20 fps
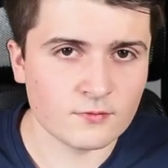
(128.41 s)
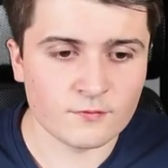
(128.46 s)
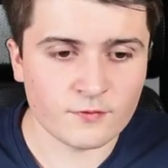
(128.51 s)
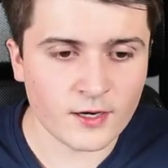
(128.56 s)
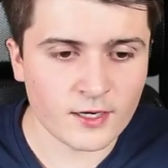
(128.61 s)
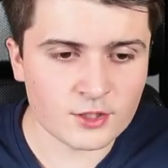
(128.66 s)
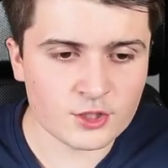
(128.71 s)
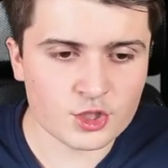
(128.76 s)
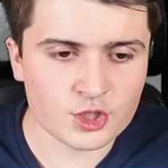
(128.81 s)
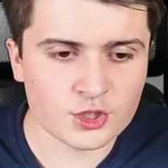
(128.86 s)

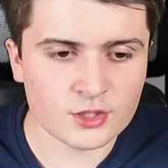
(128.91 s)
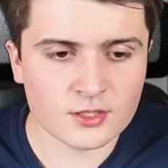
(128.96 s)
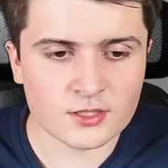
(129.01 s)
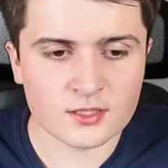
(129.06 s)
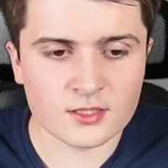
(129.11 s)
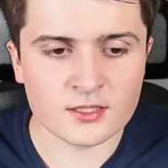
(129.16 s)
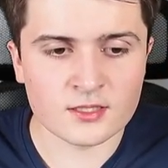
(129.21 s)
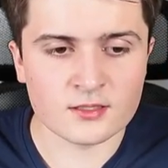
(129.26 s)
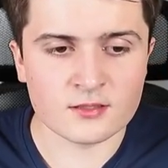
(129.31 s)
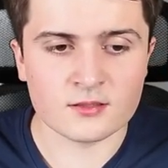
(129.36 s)
function
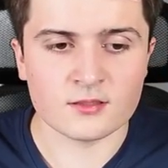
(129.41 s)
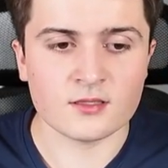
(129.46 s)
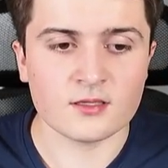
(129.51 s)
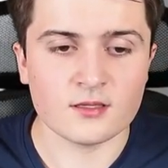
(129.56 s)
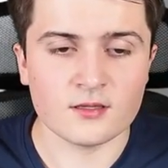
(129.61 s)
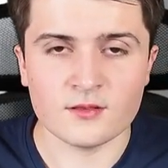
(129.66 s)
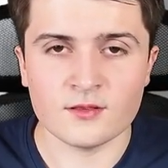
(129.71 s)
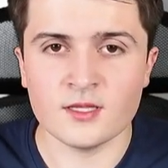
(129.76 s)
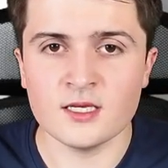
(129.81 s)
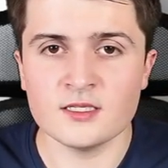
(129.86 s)
in
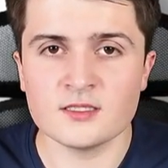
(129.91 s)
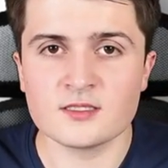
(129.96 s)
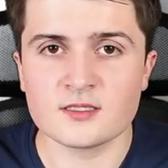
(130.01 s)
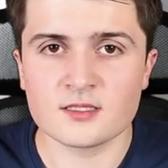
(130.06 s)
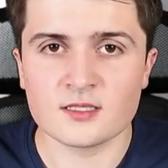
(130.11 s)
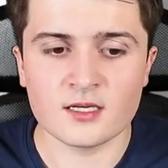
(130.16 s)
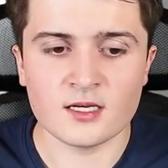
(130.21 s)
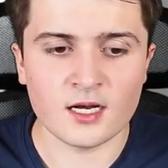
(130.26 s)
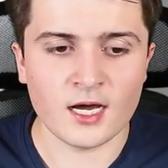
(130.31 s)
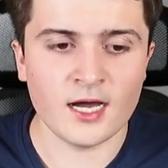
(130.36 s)

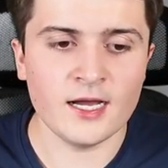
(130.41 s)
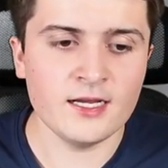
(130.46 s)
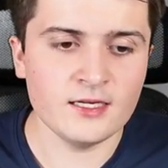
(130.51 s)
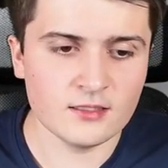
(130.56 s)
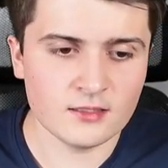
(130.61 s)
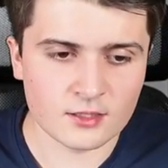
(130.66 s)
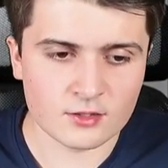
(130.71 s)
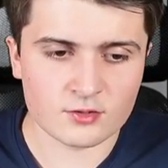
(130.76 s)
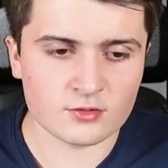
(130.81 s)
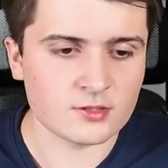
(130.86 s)
this
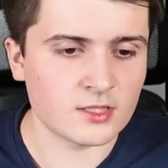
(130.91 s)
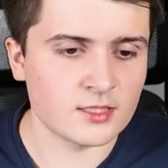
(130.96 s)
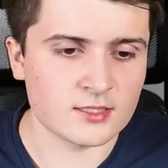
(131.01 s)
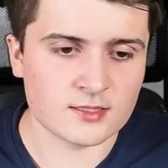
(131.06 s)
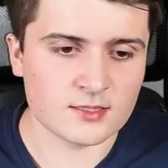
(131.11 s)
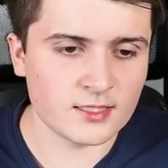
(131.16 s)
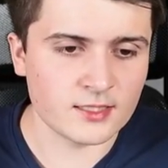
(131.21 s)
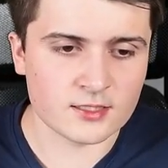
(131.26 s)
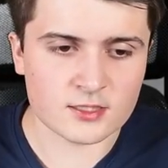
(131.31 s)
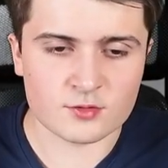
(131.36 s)
line, now
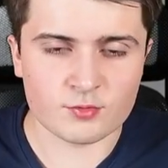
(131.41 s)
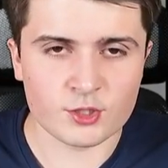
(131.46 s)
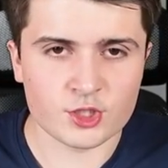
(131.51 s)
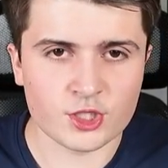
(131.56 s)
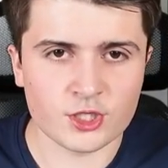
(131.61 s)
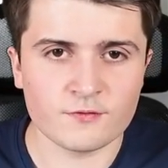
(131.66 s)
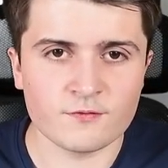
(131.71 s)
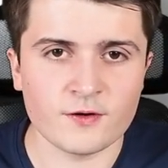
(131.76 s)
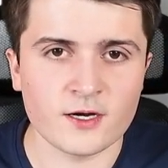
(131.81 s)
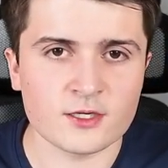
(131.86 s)
let's say a
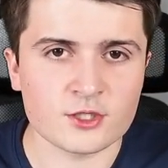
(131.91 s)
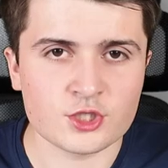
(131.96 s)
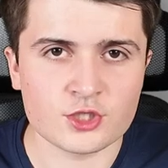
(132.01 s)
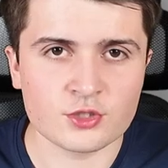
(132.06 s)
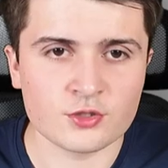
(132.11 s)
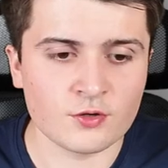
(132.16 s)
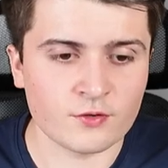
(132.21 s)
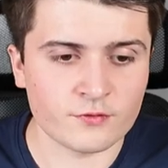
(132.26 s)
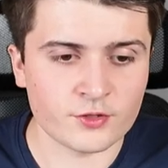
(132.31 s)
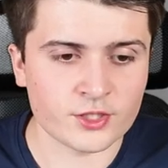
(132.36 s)
switching
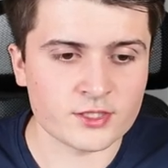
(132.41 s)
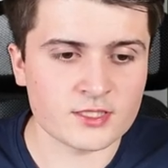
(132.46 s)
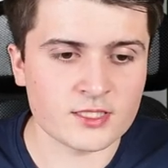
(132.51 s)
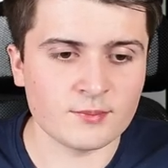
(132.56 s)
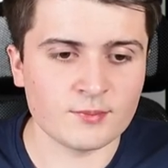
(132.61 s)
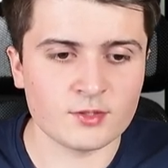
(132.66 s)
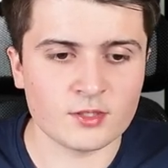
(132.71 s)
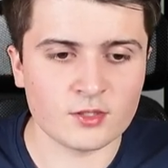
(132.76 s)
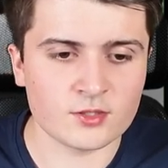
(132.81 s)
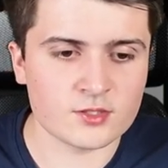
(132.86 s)
function or for
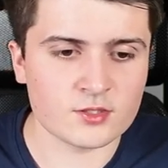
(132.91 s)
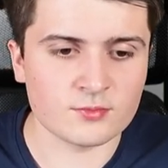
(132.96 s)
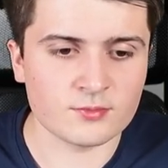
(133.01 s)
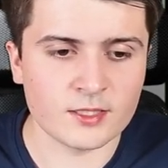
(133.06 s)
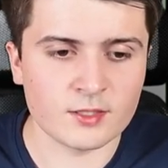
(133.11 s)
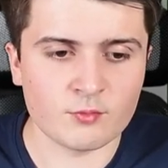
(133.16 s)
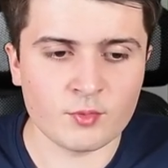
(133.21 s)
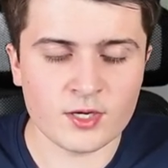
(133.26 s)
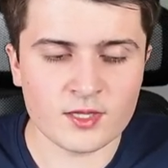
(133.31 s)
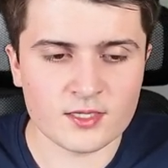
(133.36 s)
example also
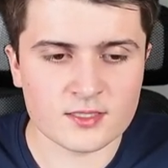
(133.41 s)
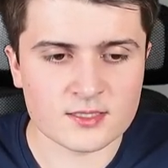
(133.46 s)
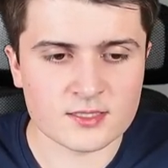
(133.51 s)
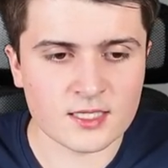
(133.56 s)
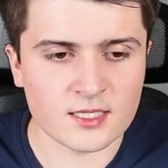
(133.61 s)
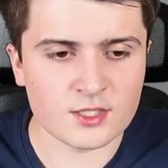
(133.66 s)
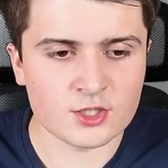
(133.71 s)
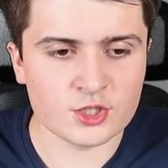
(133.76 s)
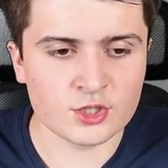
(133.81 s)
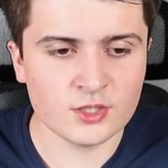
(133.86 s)
my weather
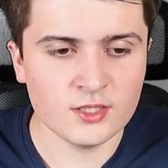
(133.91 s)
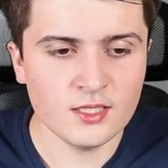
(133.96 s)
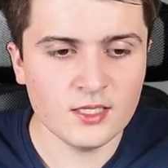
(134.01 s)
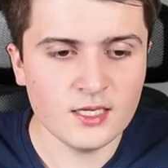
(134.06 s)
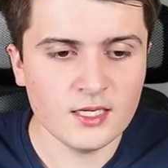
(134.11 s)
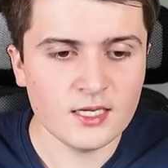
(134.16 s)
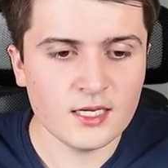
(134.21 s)
station,